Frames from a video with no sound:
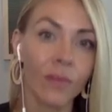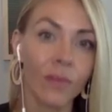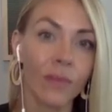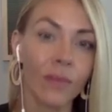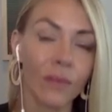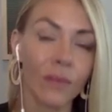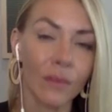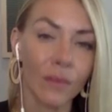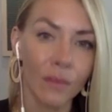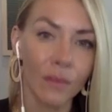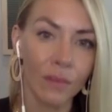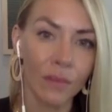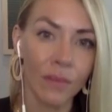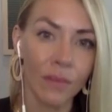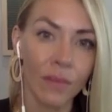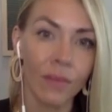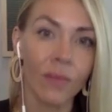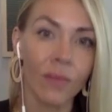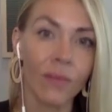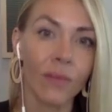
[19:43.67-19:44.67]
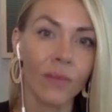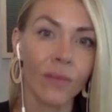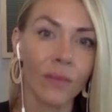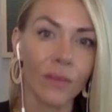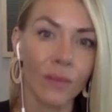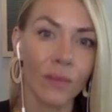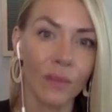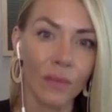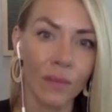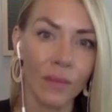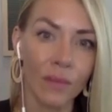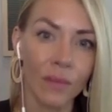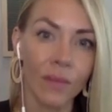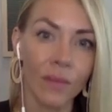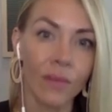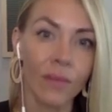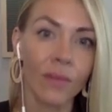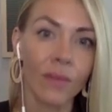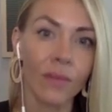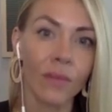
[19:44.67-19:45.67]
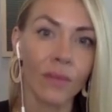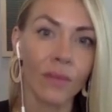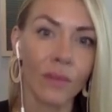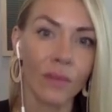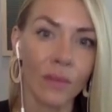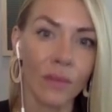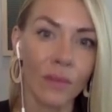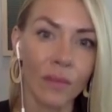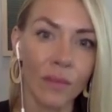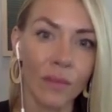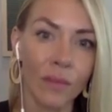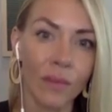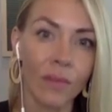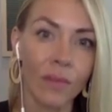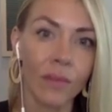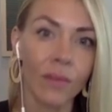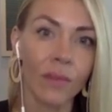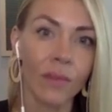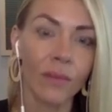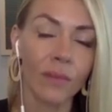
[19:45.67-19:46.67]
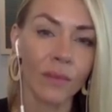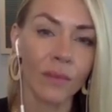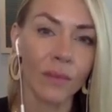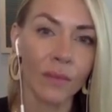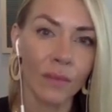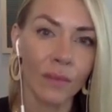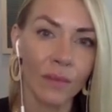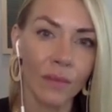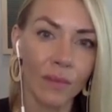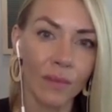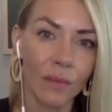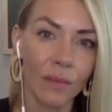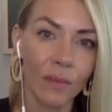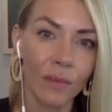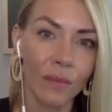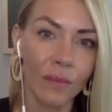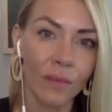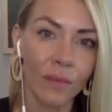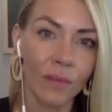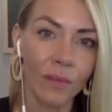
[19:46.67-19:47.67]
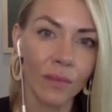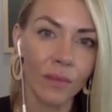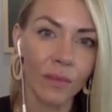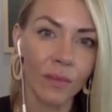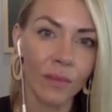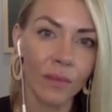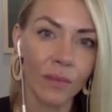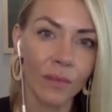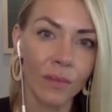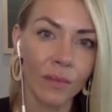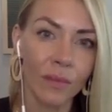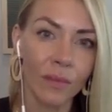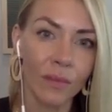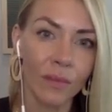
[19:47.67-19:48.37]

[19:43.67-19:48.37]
(silent)